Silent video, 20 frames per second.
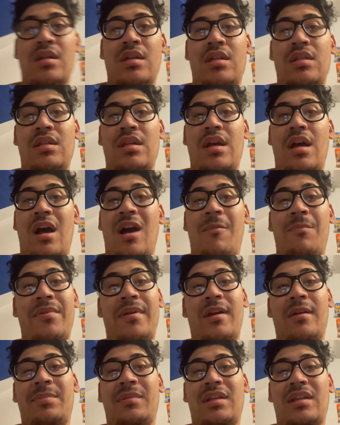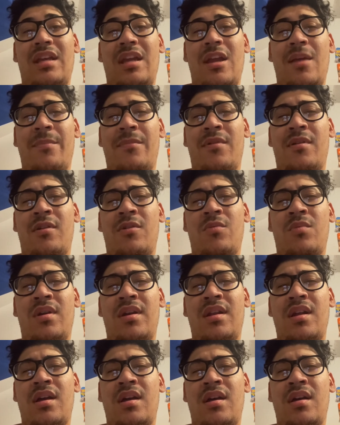yeah, I'll pick up the camera
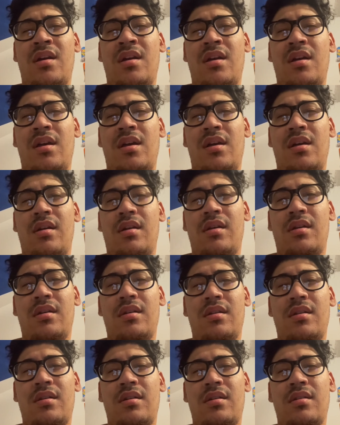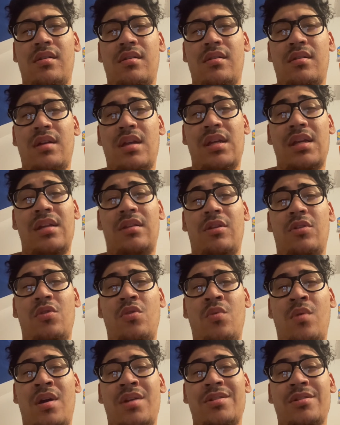when uh, I get the new
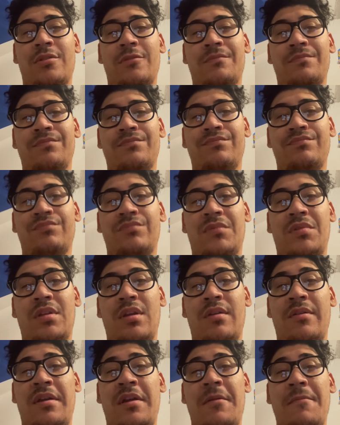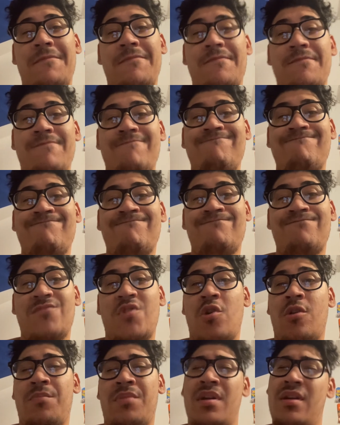washer, all right?
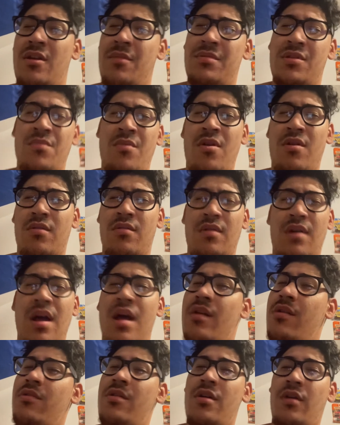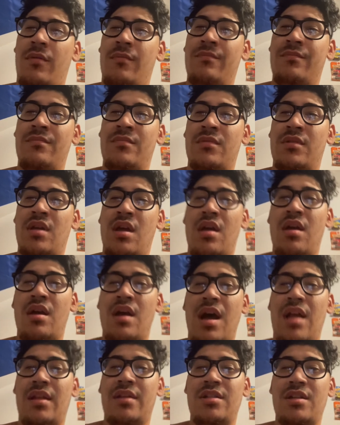Or pick it up tomorrow. I don't know.
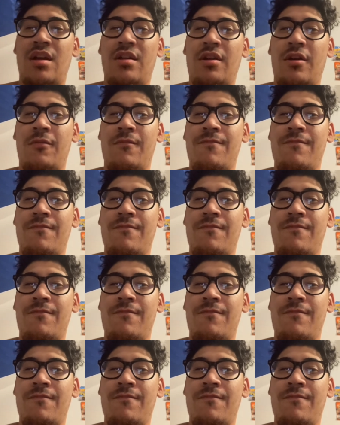I'll let y'all know.